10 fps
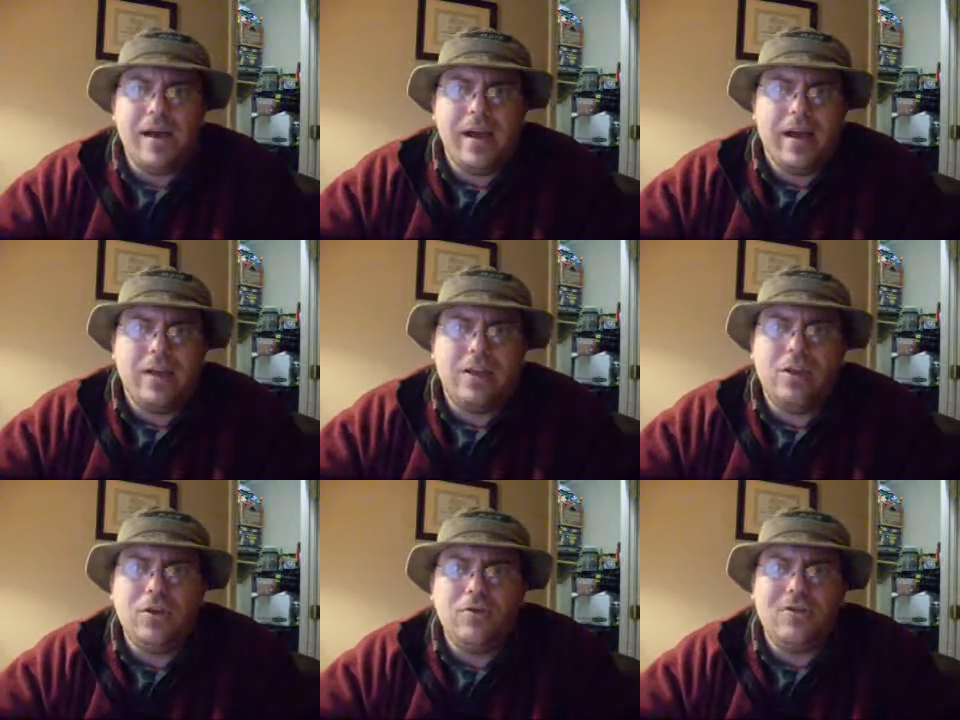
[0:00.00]
a
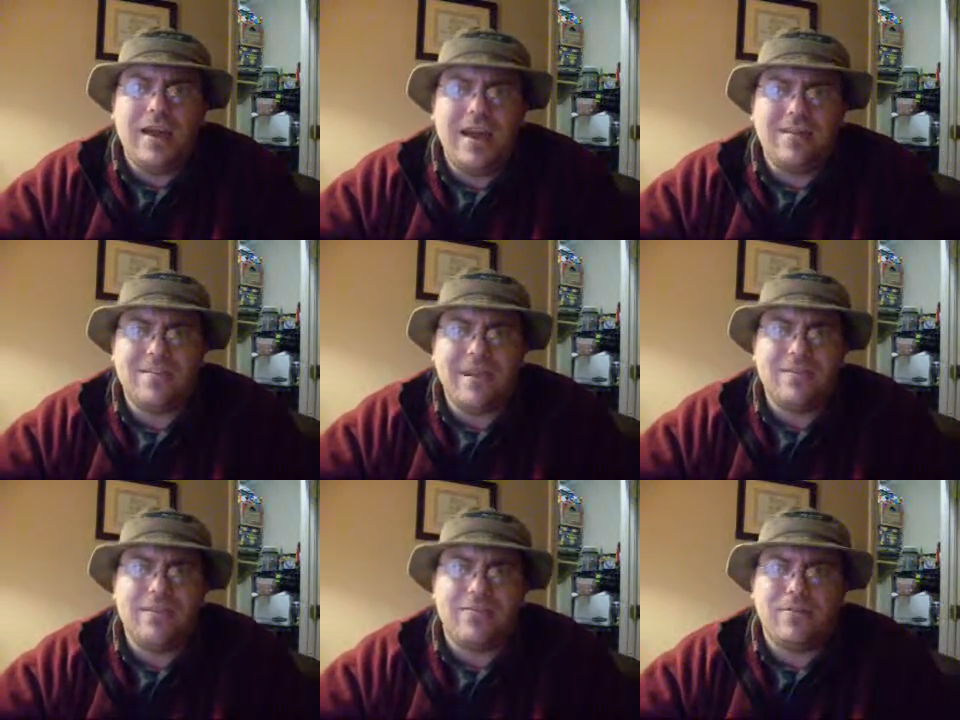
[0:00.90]
huge house
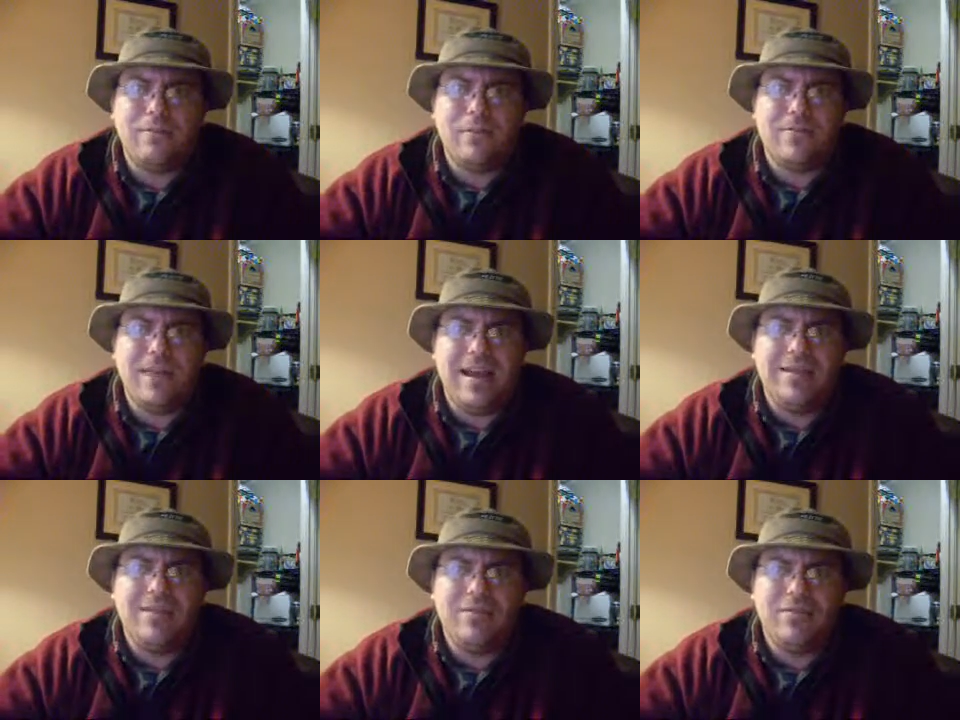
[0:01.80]
like Mr. Bush
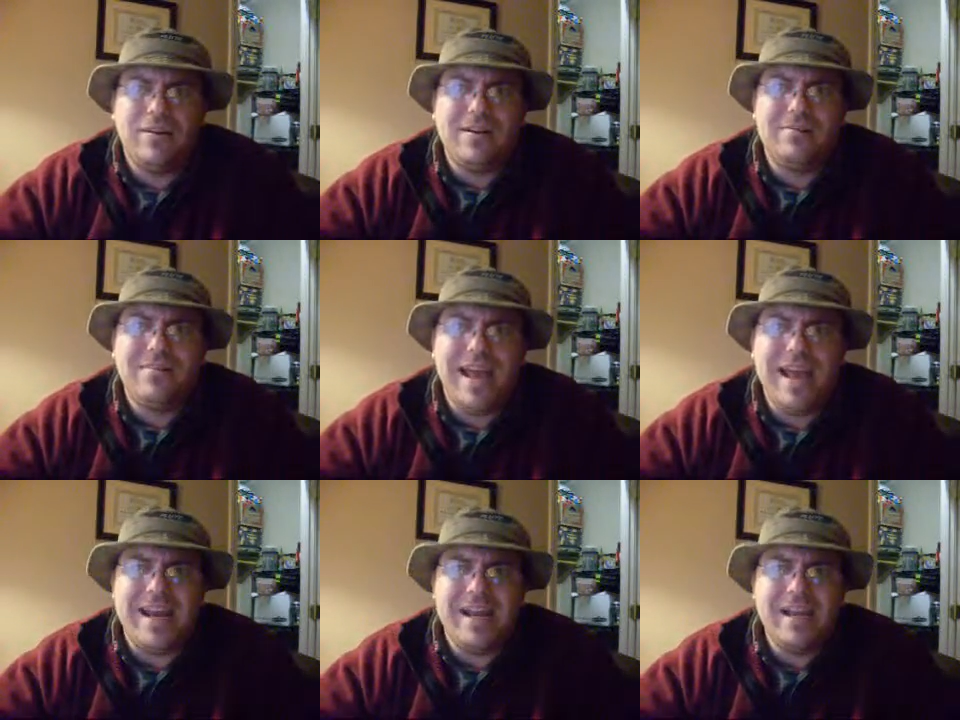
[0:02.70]
has. I'm sure his
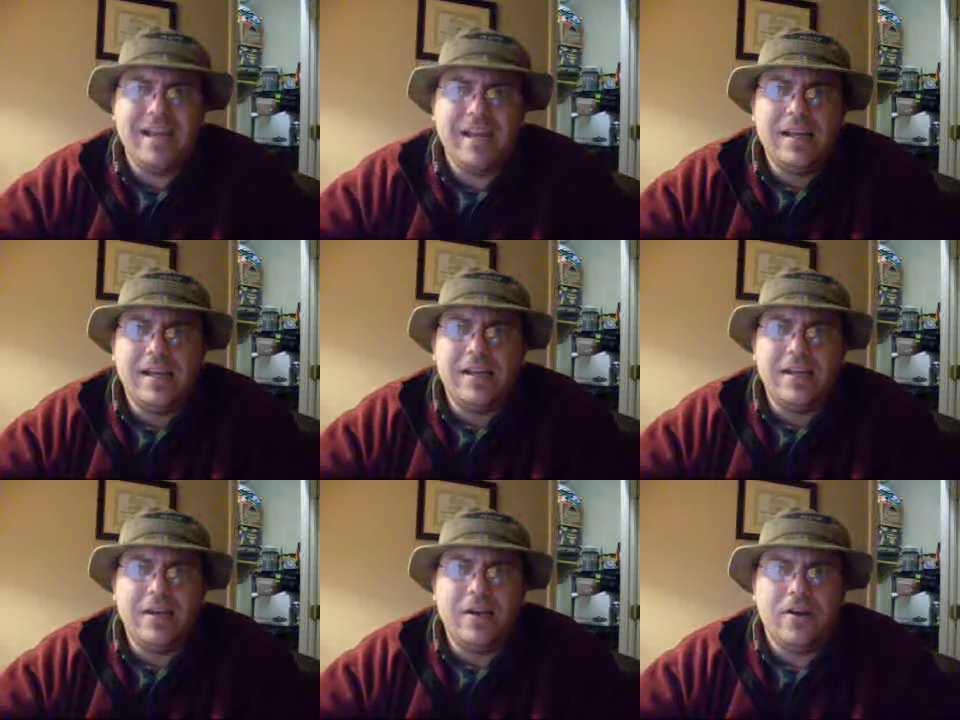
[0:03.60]
daddy,
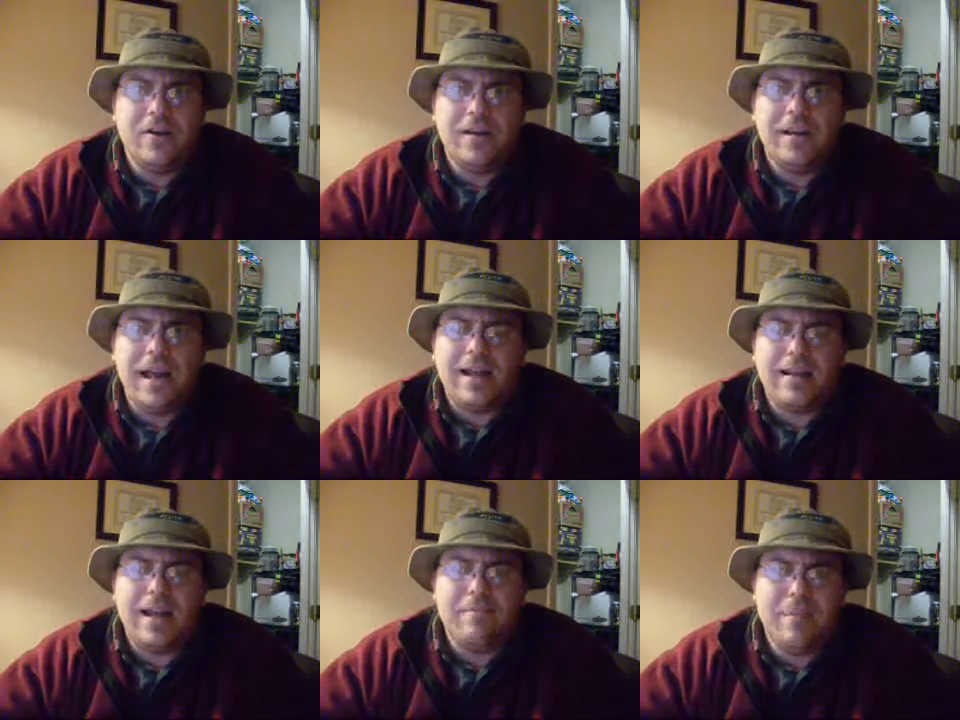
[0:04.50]
got a
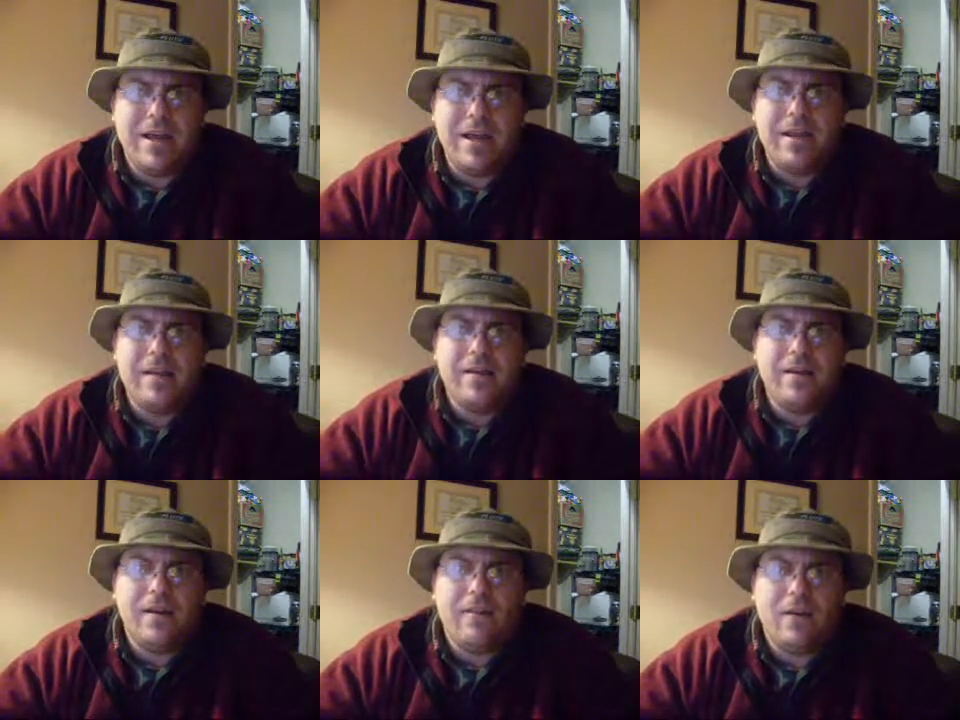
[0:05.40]
lot of money
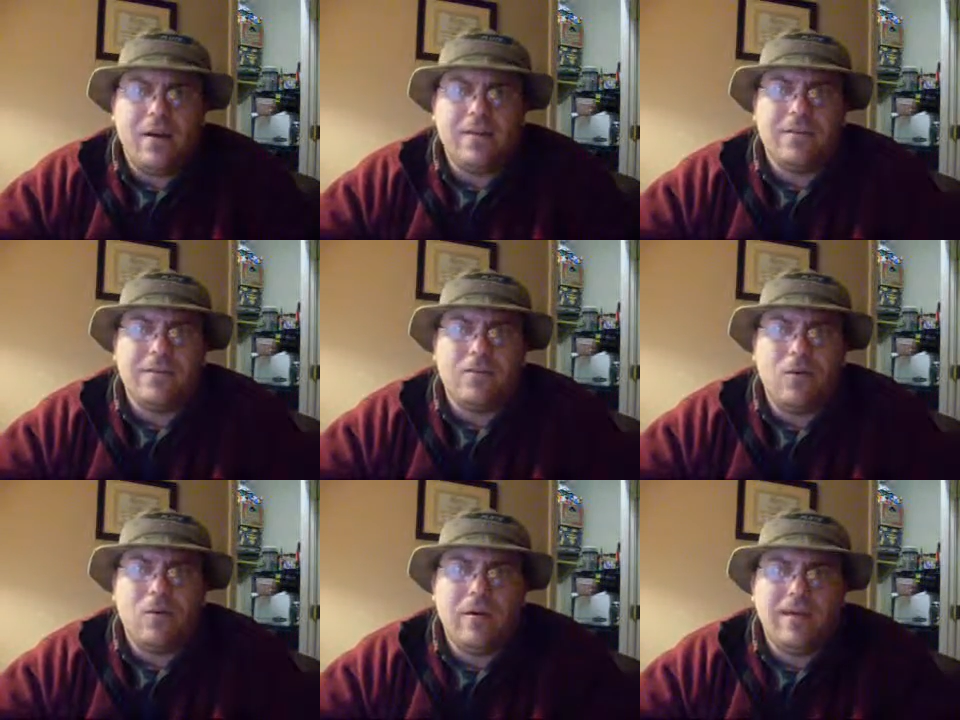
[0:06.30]
off all those
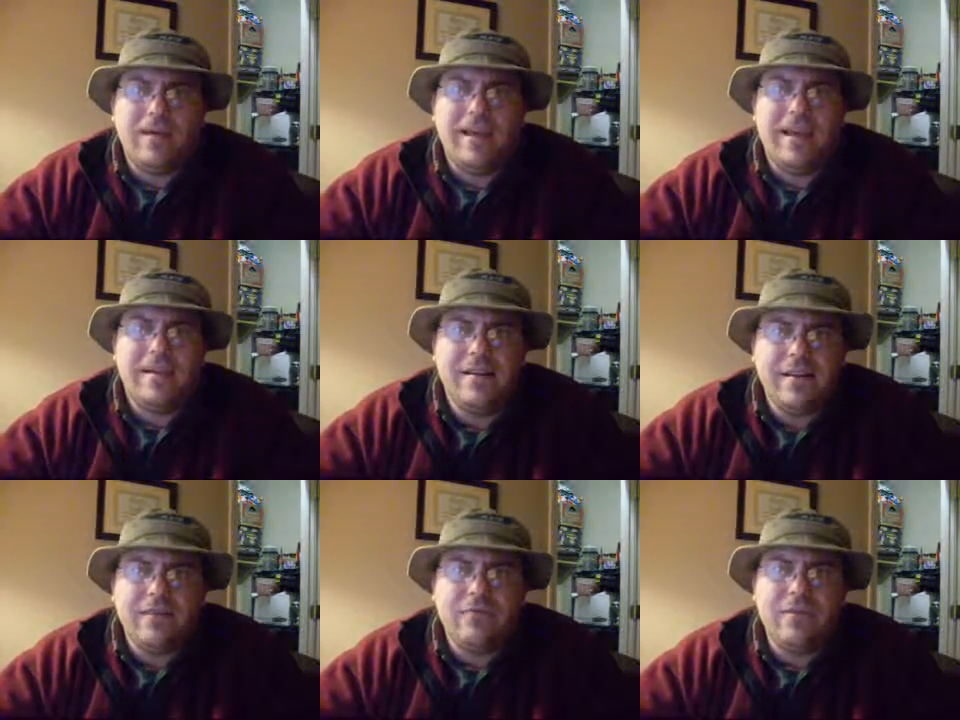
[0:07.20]
oil well head
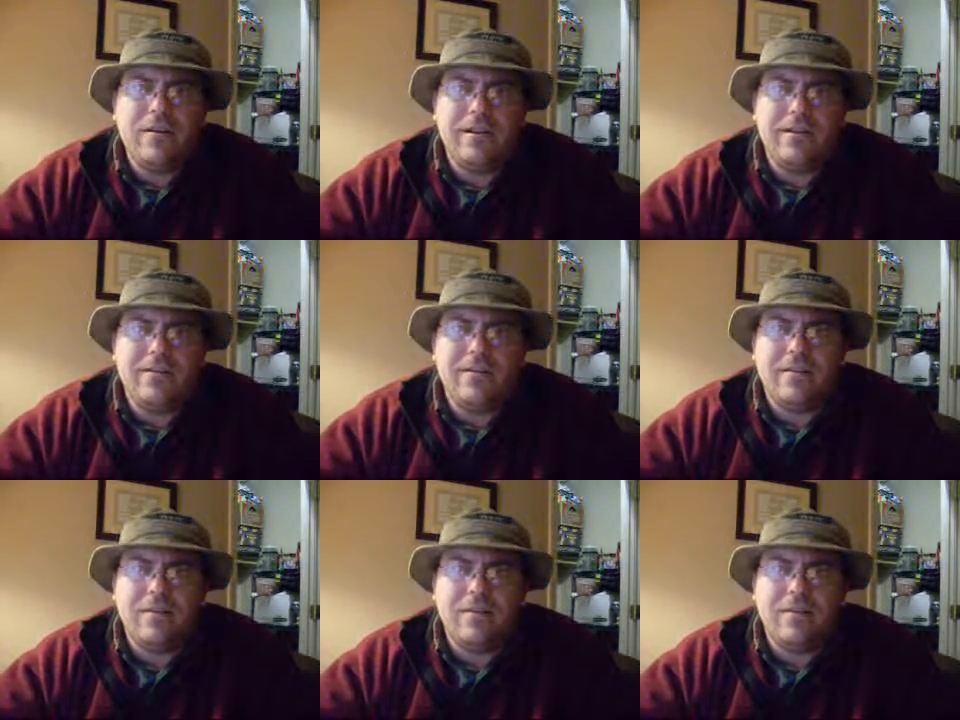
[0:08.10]
drilling